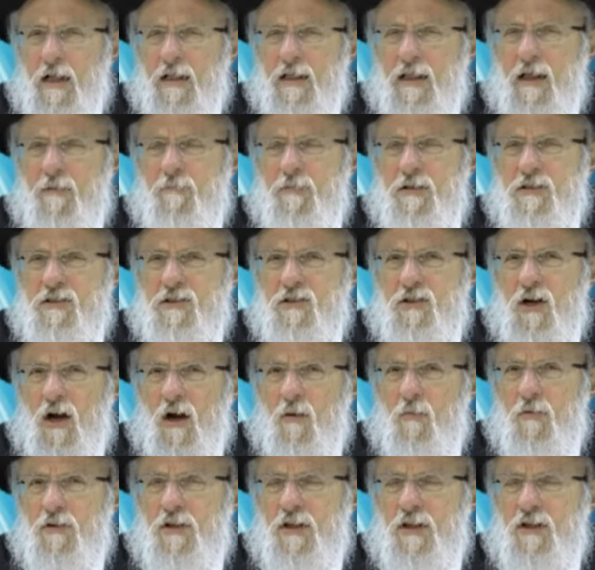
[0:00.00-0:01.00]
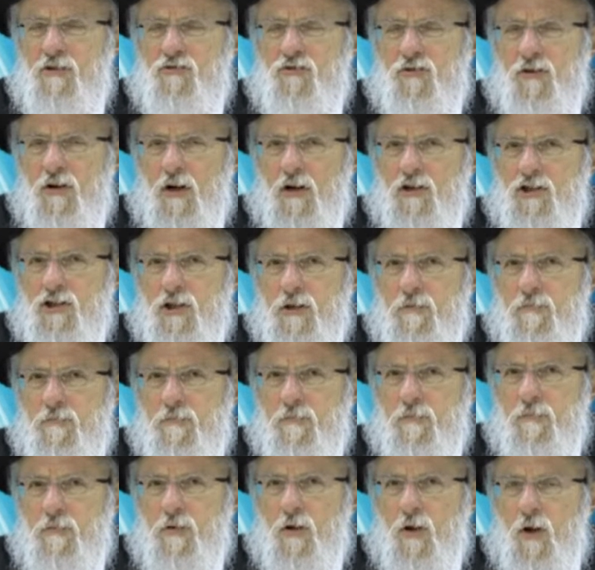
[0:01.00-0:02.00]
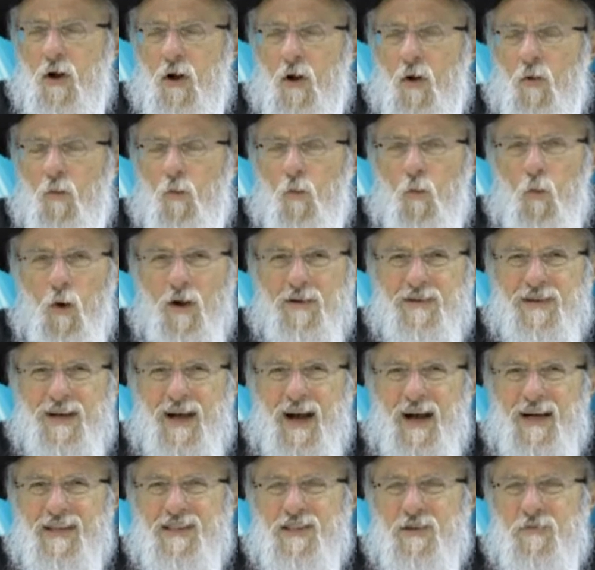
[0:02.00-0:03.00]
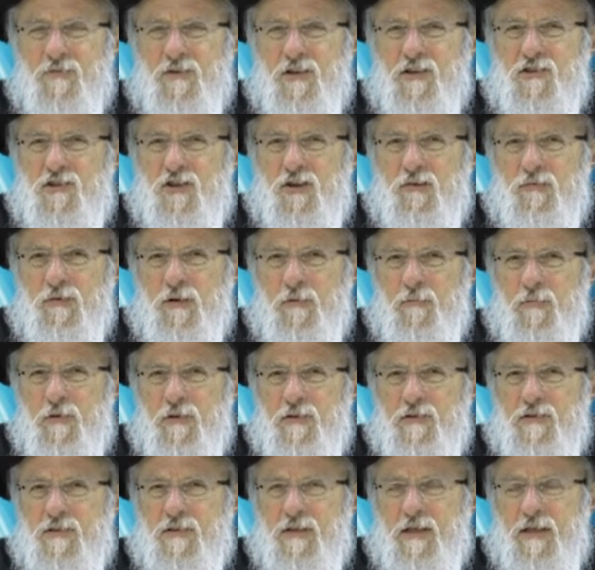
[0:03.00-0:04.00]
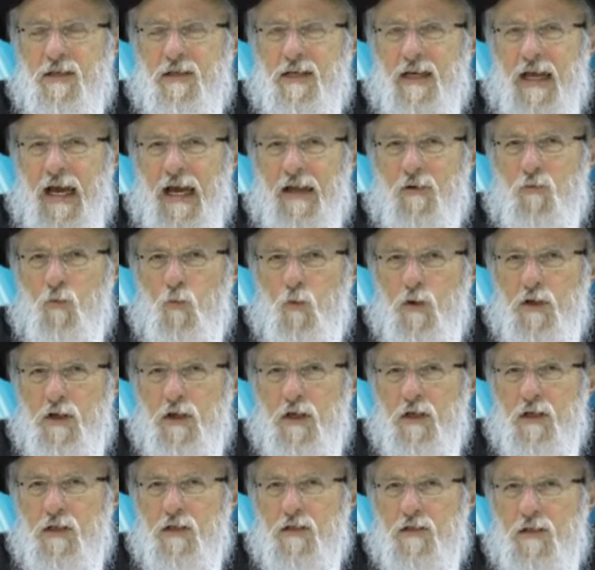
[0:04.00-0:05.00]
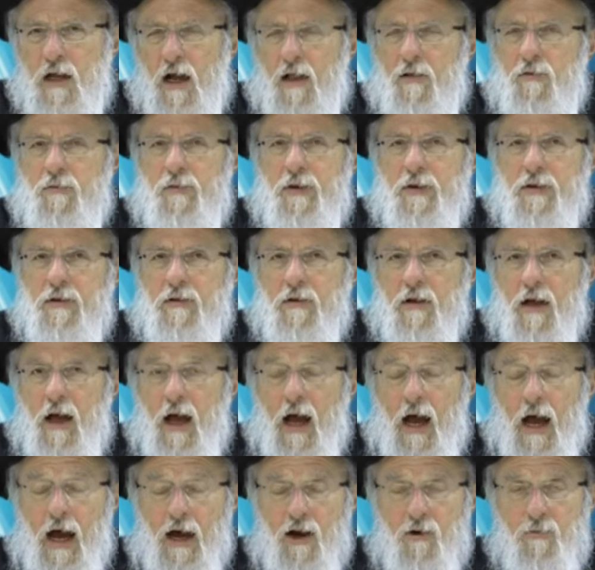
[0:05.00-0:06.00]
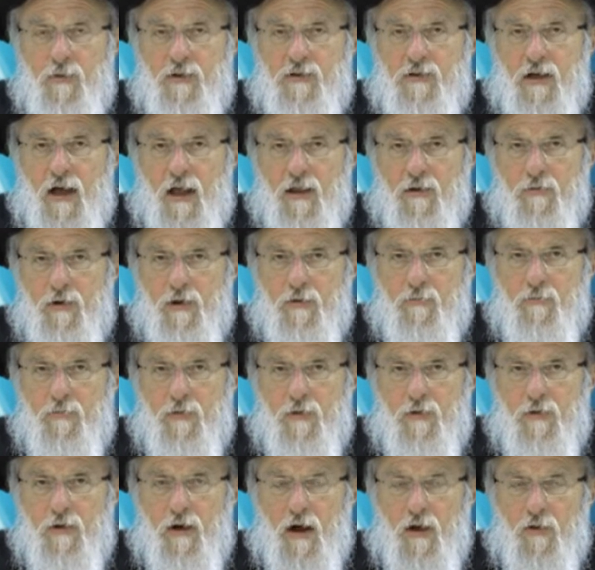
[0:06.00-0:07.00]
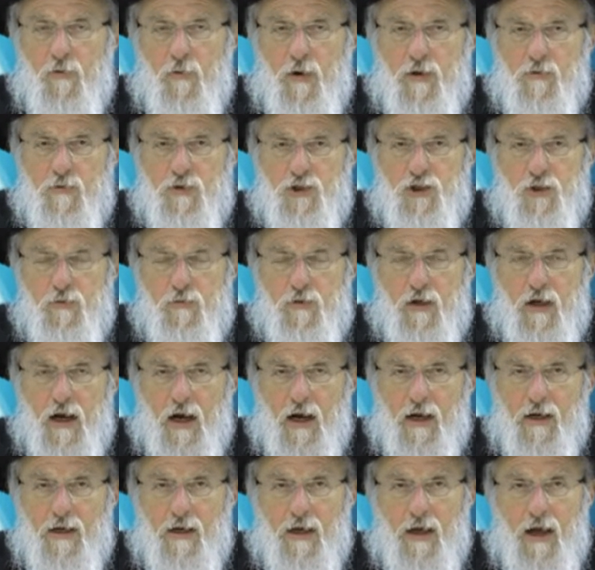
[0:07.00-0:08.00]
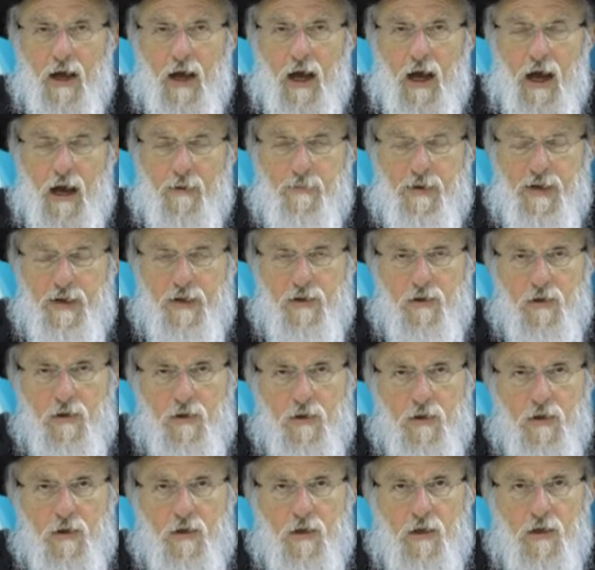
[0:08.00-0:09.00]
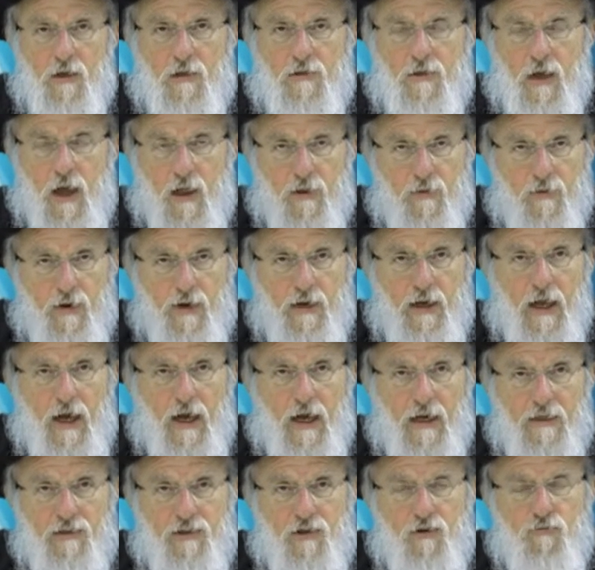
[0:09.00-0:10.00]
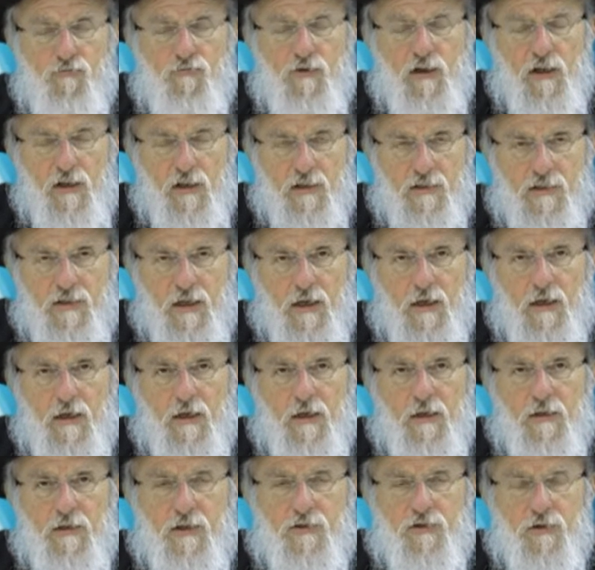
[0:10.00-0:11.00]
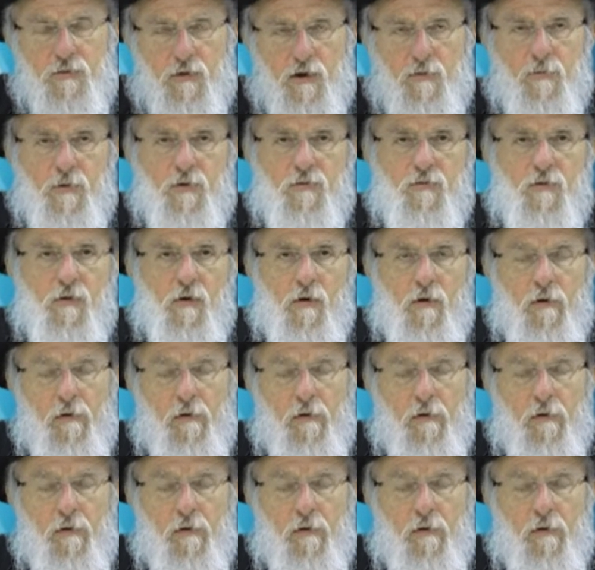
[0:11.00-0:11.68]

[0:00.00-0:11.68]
Let me start with an introduction. What kinds of disagreements can we tolerate? I don't mean tolerate, otherwise we shoot the guy. I mean tolerate as realistic disagreements.